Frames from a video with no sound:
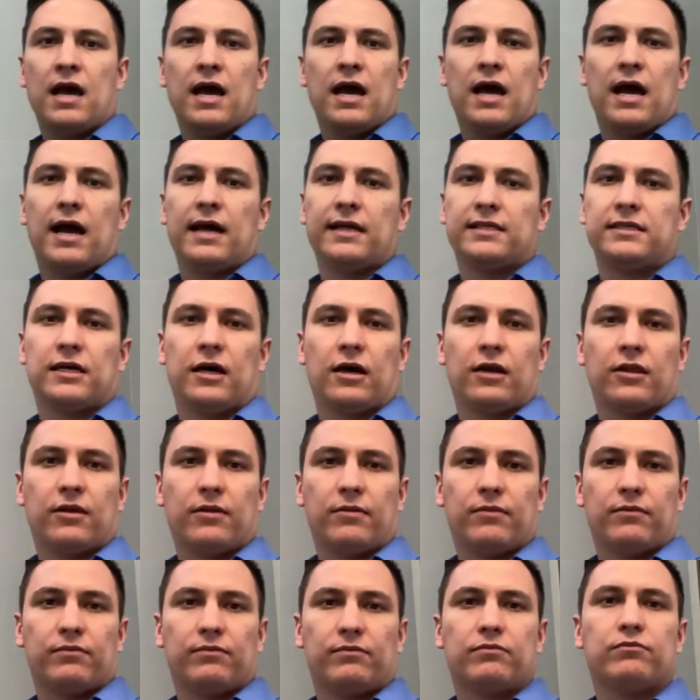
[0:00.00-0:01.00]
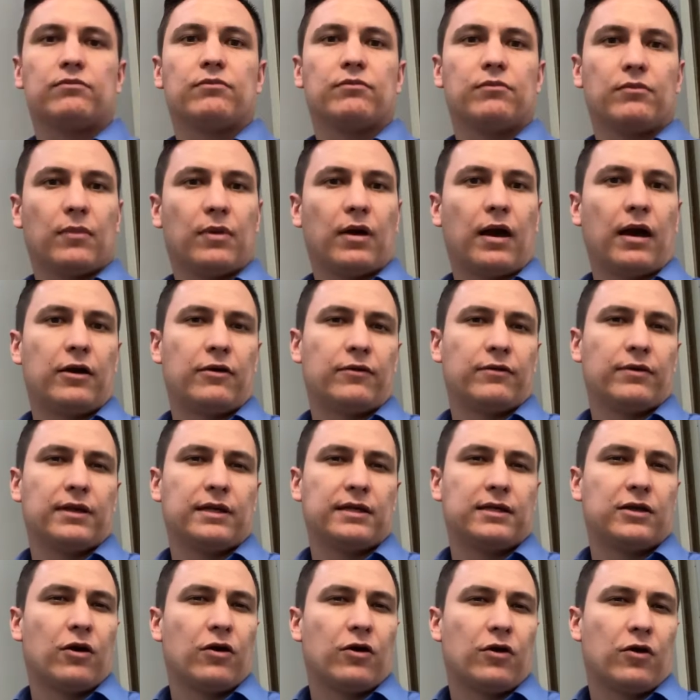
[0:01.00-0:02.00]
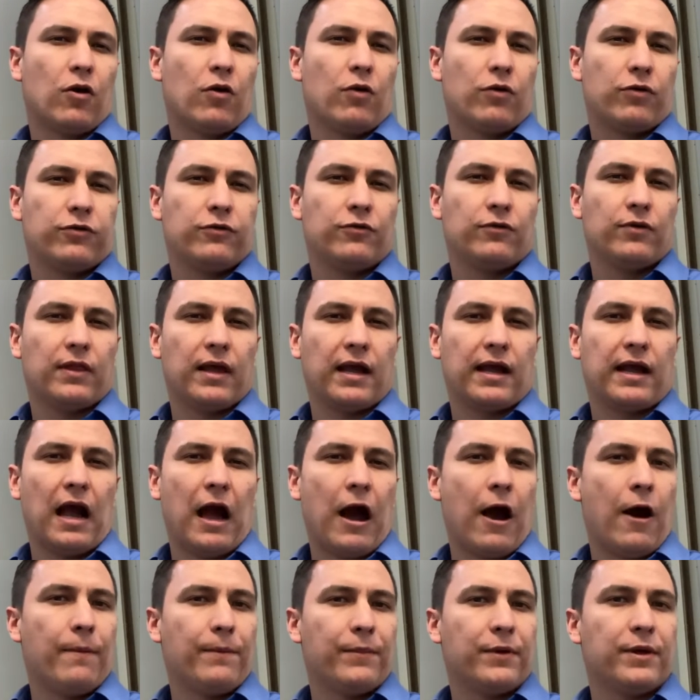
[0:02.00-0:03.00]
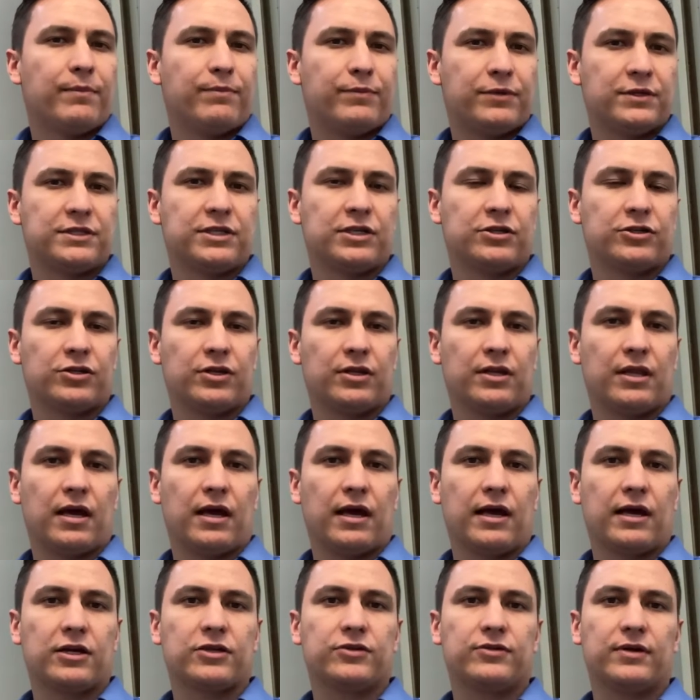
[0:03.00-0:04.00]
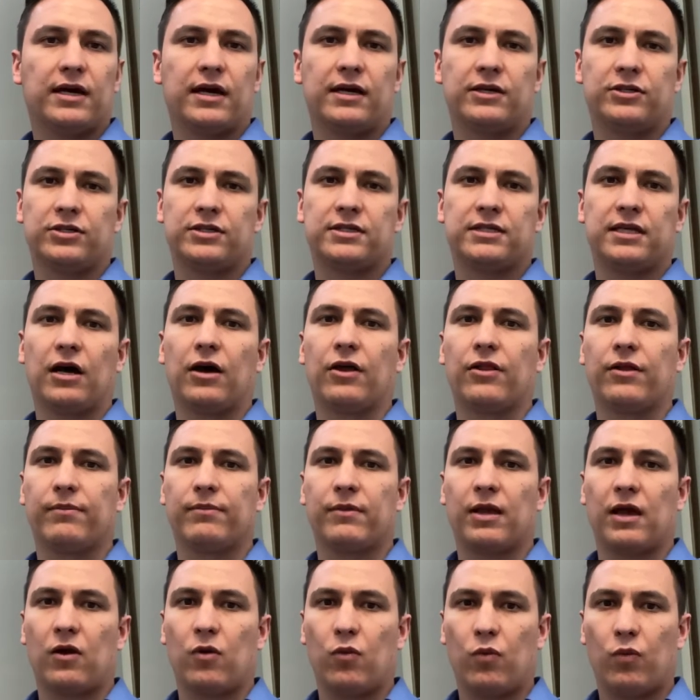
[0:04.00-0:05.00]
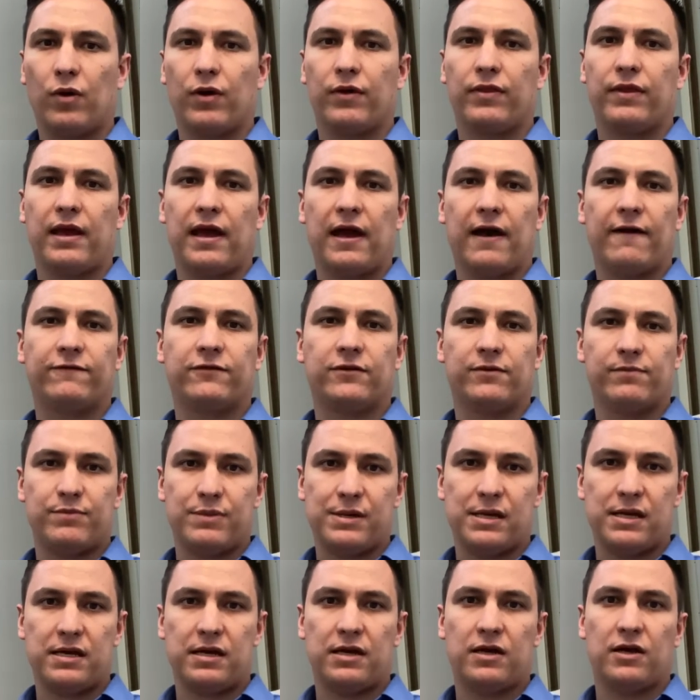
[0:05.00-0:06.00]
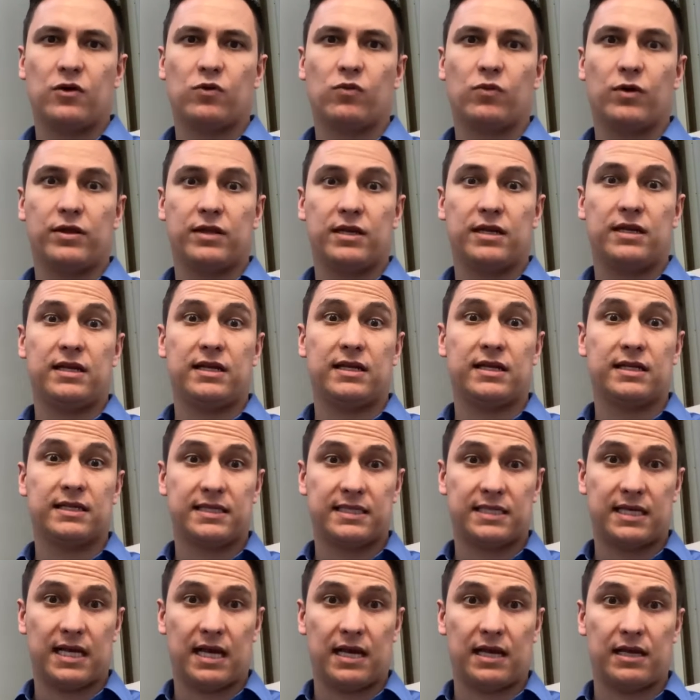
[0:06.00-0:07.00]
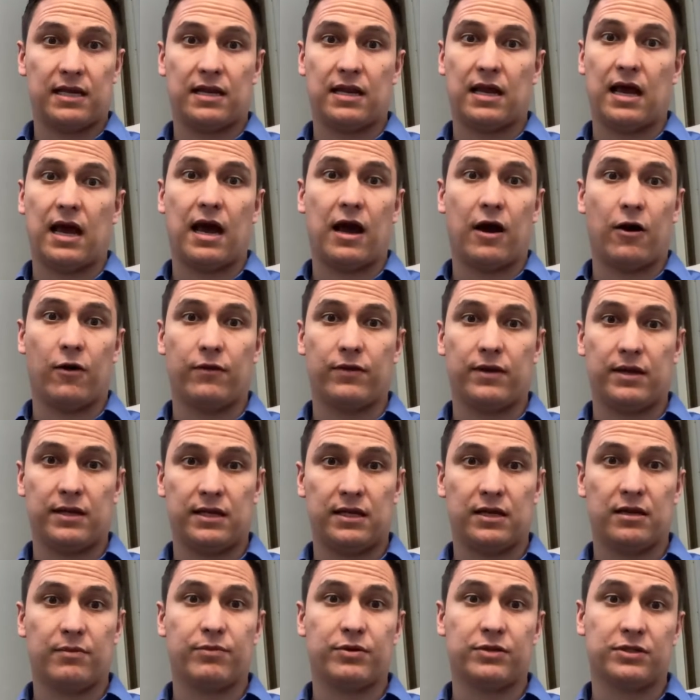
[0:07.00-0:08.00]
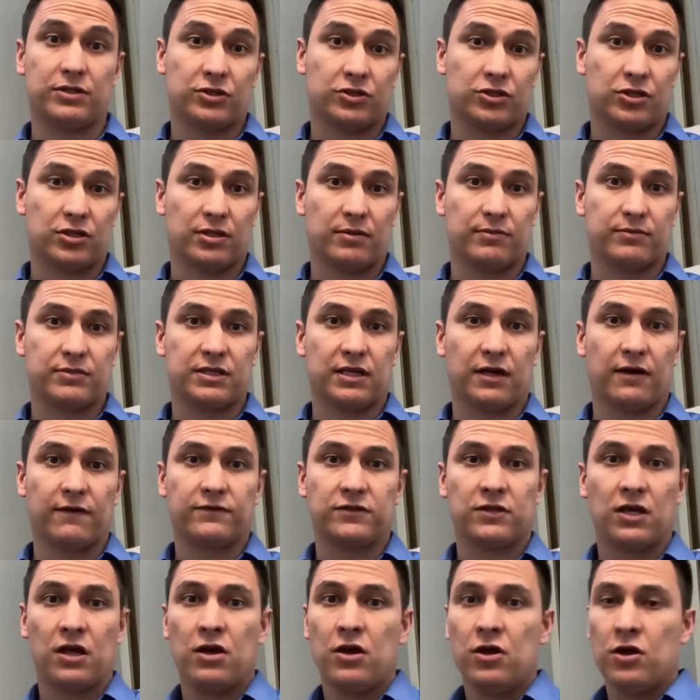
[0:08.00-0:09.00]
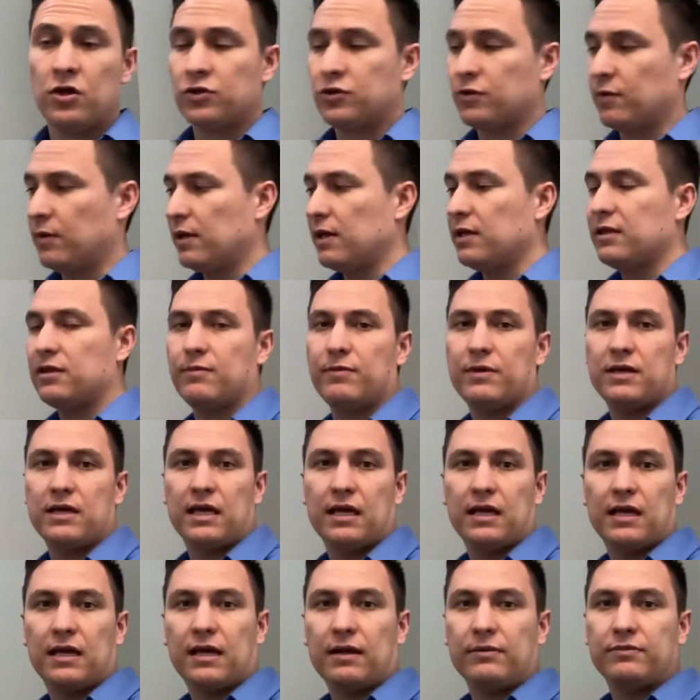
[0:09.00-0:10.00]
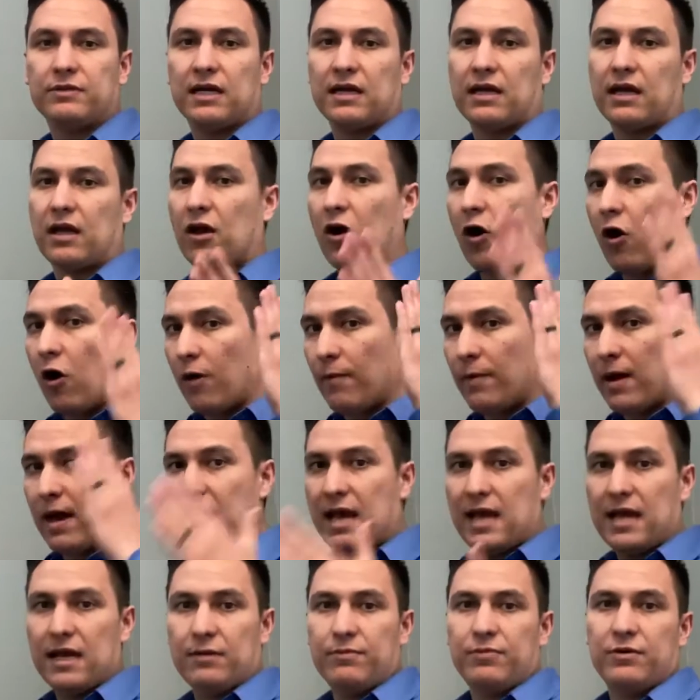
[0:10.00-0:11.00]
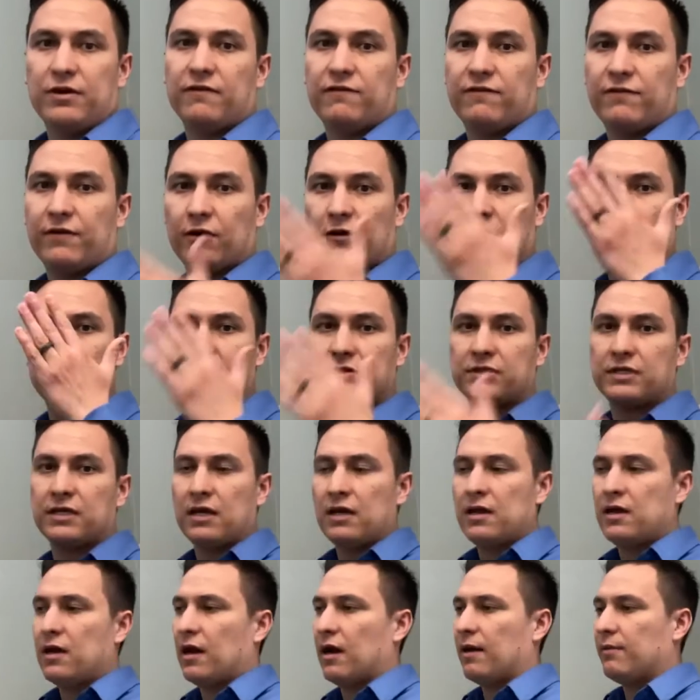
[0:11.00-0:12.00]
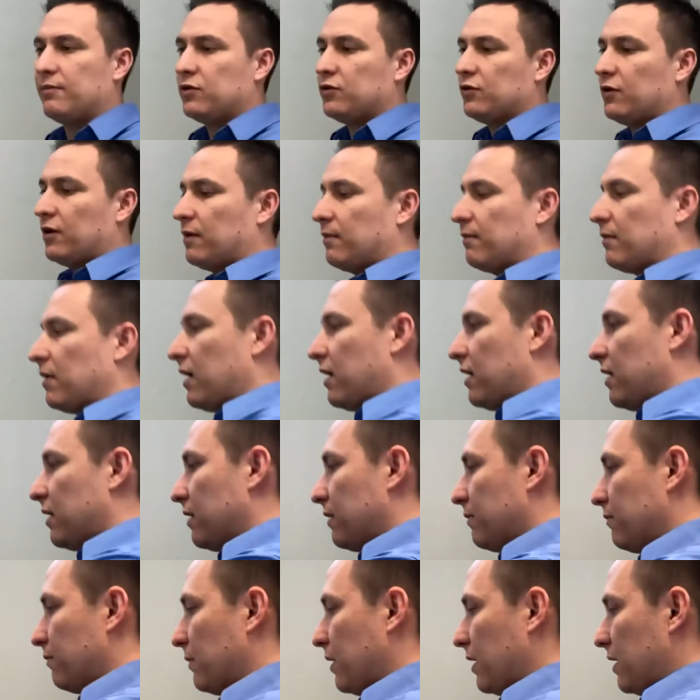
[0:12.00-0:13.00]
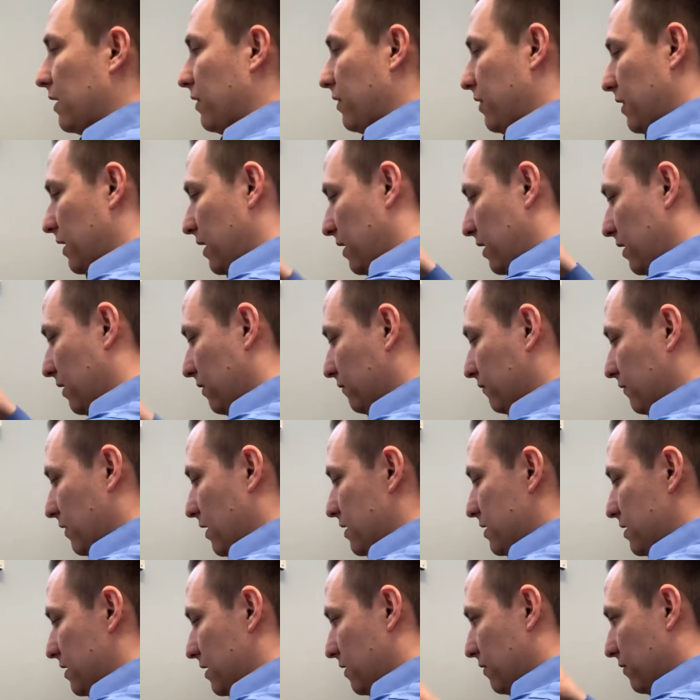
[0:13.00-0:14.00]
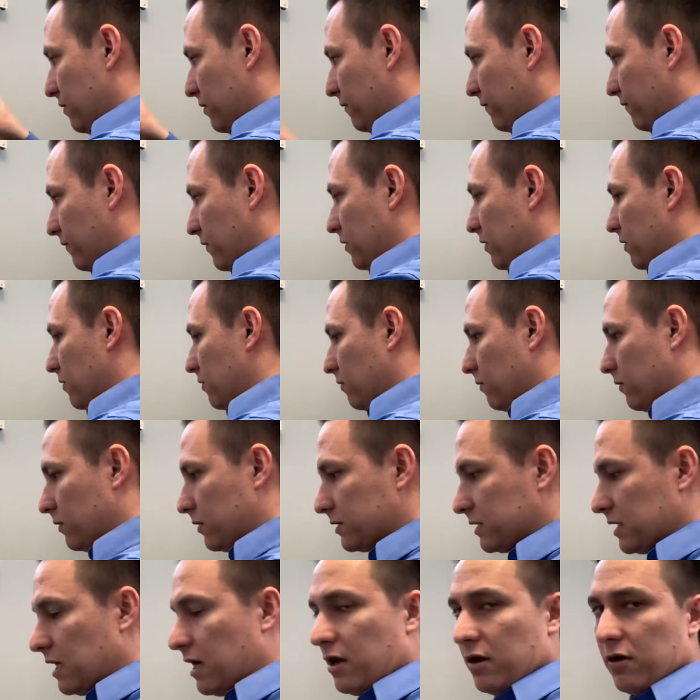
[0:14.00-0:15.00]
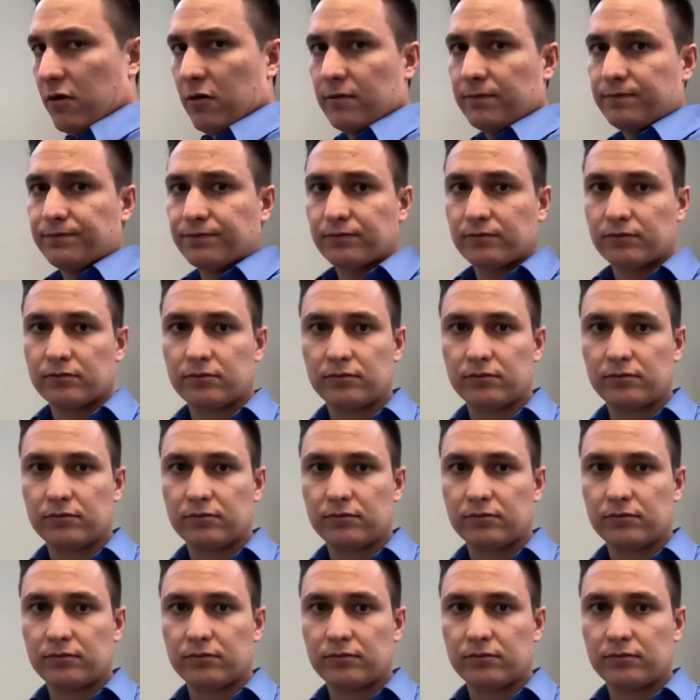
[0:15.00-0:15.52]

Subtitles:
I tell them, I don't really go through like how I'm gonna position the x-ray. I just tell them like where they have to be and where they need to stand and how they need to position themselves. So really at the beginning, I'm taking all my A to P films. I'm doing my thing right here with the vertical, horizontal.